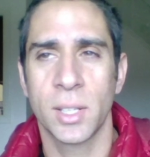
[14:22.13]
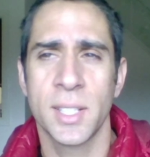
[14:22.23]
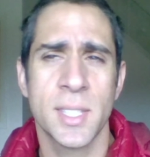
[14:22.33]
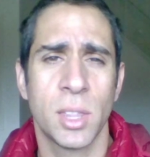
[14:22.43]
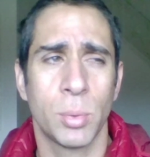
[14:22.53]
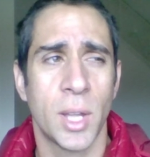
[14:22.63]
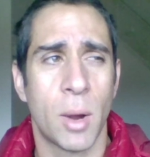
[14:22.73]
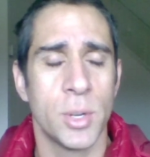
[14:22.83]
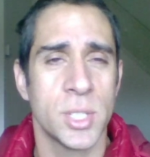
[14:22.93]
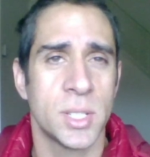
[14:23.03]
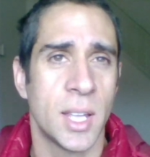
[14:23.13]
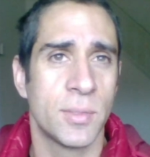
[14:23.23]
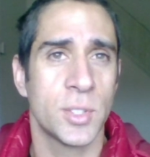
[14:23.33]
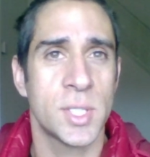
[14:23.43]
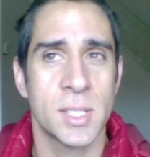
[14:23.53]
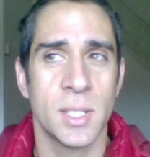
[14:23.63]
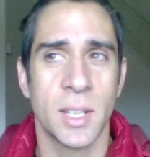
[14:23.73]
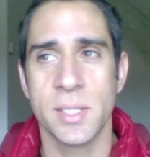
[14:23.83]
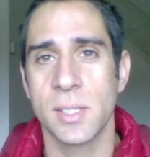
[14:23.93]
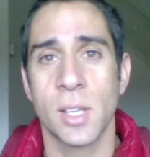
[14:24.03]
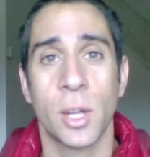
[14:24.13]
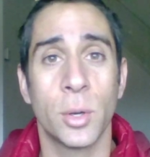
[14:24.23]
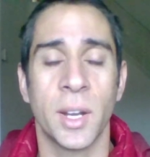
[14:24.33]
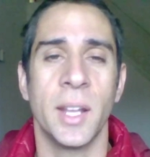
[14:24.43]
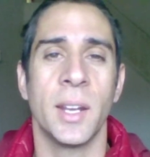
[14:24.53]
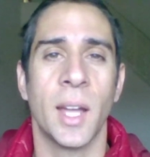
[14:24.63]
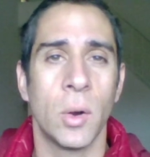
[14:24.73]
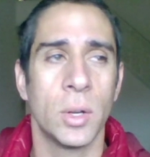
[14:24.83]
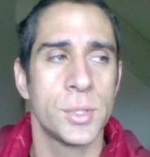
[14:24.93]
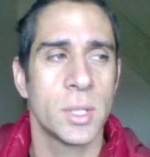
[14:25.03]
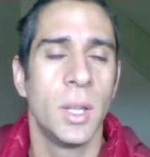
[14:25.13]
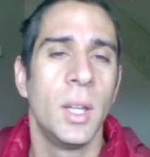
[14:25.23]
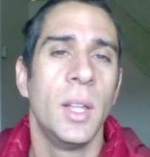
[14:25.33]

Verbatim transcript: Like let's say 3 hours a day for 60 days, it's 180 hours.